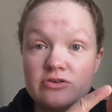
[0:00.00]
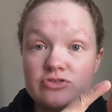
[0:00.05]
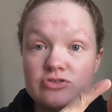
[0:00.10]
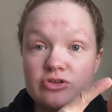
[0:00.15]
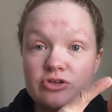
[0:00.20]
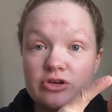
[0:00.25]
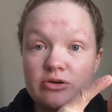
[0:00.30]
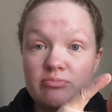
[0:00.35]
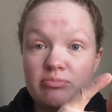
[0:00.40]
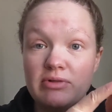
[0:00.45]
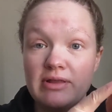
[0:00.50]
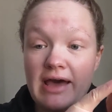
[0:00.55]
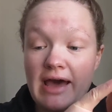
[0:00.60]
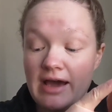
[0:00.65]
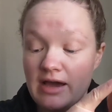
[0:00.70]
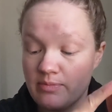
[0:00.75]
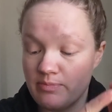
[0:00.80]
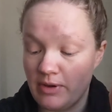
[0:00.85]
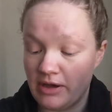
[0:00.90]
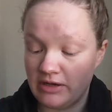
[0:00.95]
So your
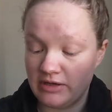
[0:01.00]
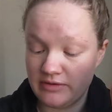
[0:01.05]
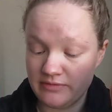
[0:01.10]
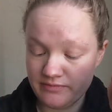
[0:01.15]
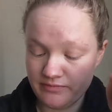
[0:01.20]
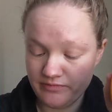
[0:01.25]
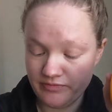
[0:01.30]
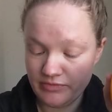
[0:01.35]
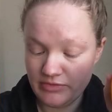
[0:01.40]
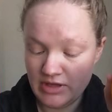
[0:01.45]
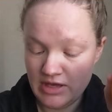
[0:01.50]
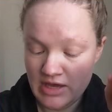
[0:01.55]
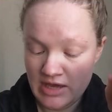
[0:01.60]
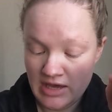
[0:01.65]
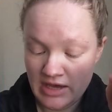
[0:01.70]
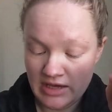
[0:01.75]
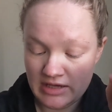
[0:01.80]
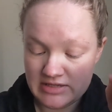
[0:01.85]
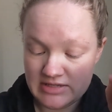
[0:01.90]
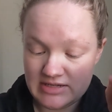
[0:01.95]
black button
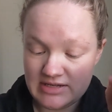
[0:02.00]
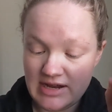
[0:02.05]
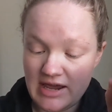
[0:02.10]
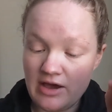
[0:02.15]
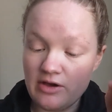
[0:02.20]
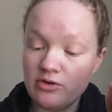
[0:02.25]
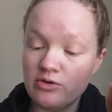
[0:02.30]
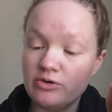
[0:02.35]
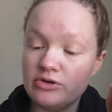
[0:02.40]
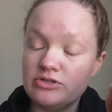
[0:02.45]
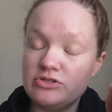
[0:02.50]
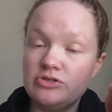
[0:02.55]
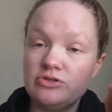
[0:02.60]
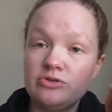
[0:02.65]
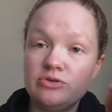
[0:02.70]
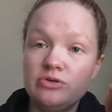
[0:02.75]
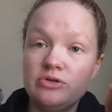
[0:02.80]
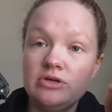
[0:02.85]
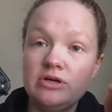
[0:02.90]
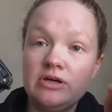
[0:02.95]
is now going
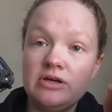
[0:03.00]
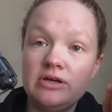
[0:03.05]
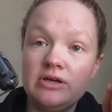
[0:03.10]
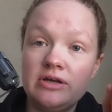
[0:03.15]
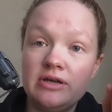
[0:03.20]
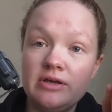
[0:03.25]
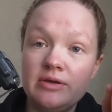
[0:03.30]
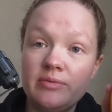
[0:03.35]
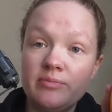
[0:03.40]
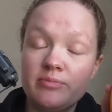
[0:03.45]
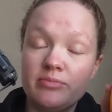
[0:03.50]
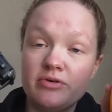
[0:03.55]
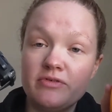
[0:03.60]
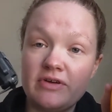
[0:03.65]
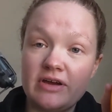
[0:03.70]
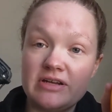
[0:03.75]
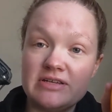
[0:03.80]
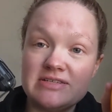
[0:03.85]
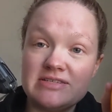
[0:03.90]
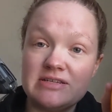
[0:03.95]
to
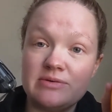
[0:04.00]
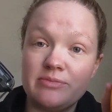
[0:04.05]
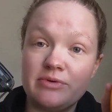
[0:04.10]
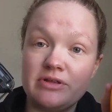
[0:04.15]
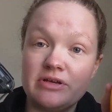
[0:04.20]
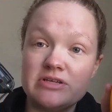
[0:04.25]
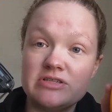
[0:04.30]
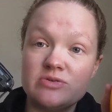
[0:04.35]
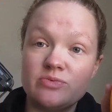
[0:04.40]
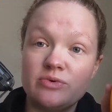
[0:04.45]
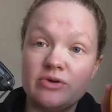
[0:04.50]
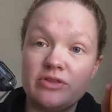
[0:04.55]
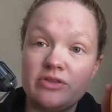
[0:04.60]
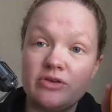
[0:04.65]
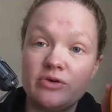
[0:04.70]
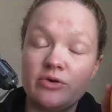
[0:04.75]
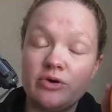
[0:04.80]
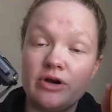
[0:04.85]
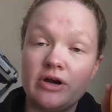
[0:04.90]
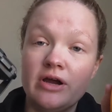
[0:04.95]
provide a stimulus with
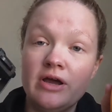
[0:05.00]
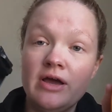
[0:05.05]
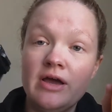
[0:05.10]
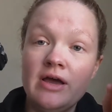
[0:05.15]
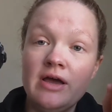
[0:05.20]
your